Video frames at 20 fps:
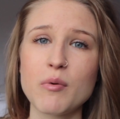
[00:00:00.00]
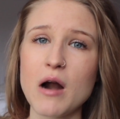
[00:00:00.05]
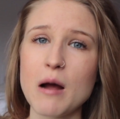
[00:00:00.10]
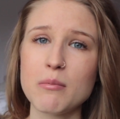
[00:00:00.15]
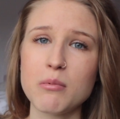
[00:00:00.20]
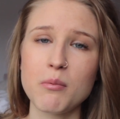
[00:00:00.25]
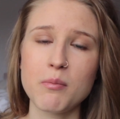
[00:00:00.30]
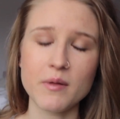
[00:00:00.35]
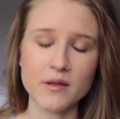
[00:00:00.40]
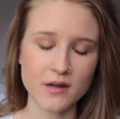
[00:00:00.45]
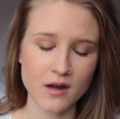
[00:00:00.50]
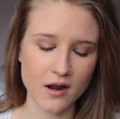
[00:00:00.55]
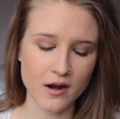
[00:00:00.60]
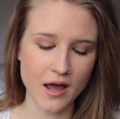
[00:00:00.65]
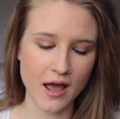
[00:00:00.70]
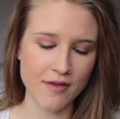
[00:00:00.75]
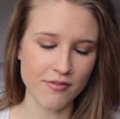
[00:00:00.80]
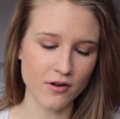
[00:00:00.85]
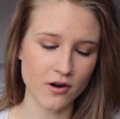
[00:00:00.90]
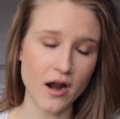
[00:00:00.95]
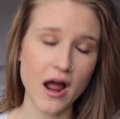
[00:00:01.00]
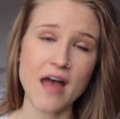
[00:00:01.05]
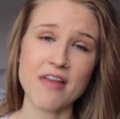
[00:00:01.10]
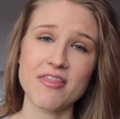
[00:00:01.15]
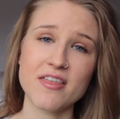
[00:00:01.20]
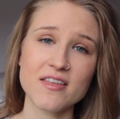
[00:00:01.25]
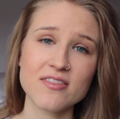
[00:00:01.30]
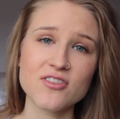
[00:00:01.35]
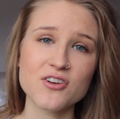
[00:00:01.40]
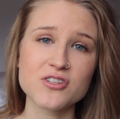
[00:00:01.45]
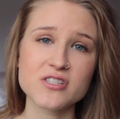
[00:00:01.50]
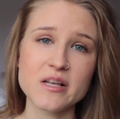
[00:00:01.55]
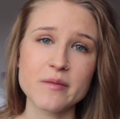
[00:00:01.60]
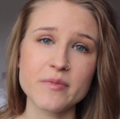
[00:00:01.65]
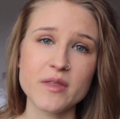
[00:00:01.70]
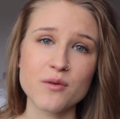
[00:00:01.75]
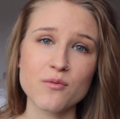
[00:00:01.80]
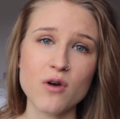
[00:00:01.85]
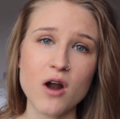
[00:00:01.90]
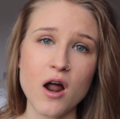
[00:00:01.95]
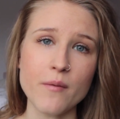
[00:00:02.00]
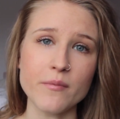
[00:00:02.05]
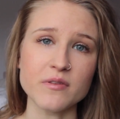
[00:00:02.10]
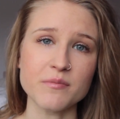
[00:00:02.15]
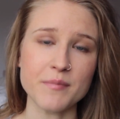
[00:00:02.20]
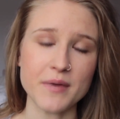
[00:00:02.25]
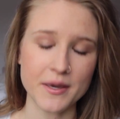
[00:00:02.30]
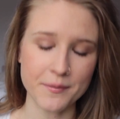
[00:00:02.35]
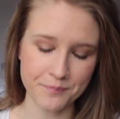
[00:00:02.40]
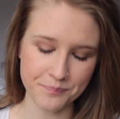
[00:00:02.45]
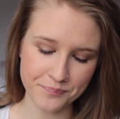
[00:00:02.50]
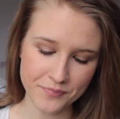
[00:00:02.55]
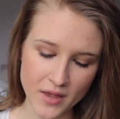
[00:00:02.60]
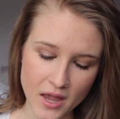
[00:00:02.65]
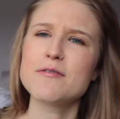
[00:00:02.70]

Probably not either. I think there's something wrong with me.